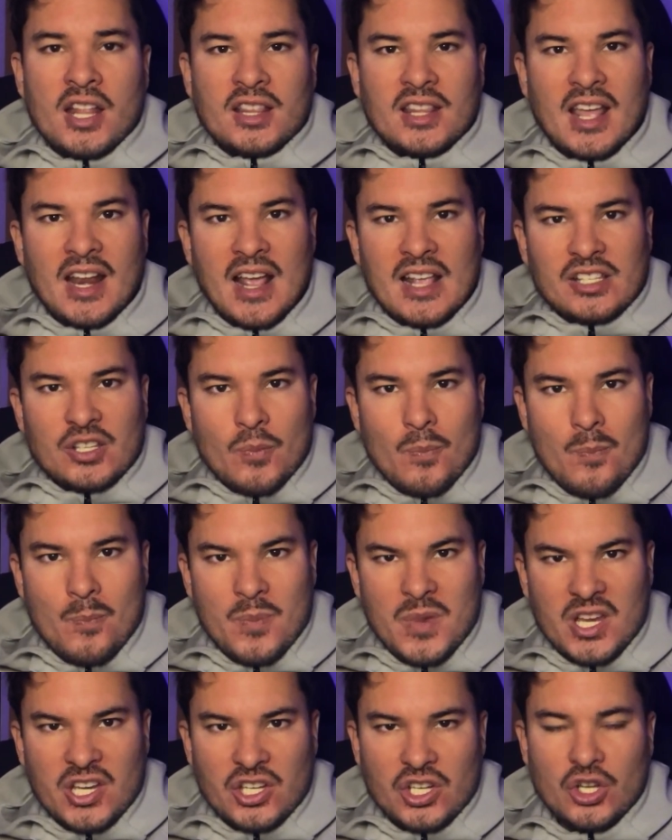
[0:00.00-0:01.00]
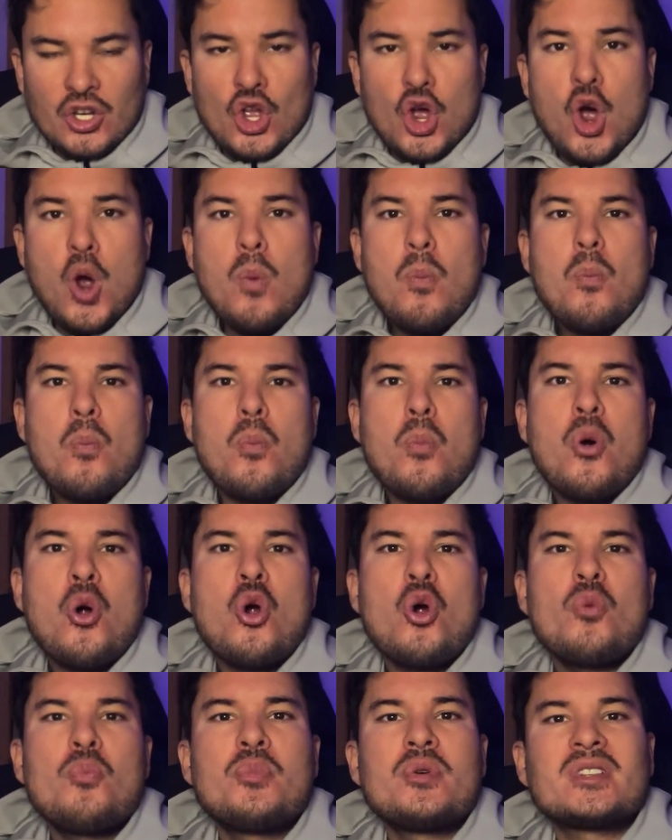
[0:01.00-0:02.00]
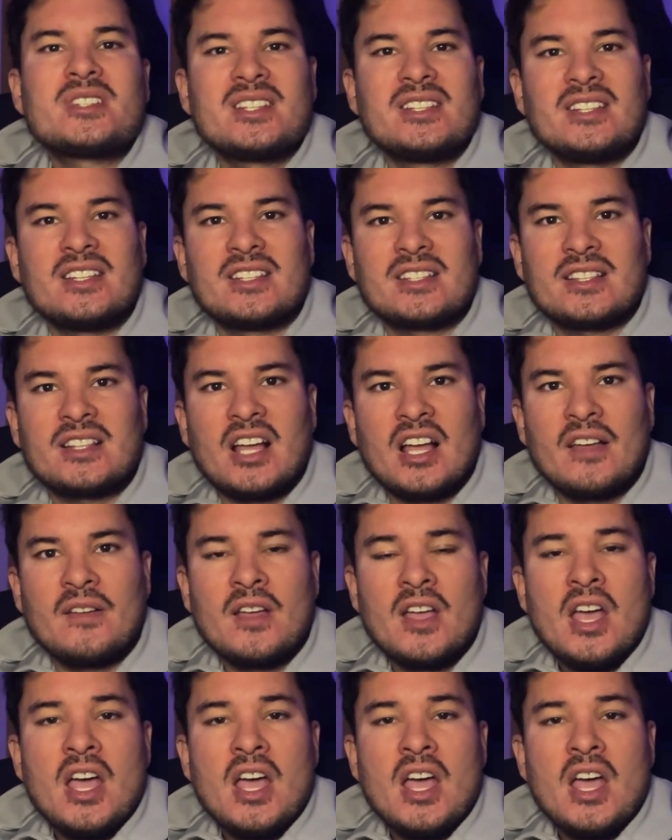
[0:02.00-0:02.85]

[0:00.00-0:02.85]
that has a mission, a purpose in this life,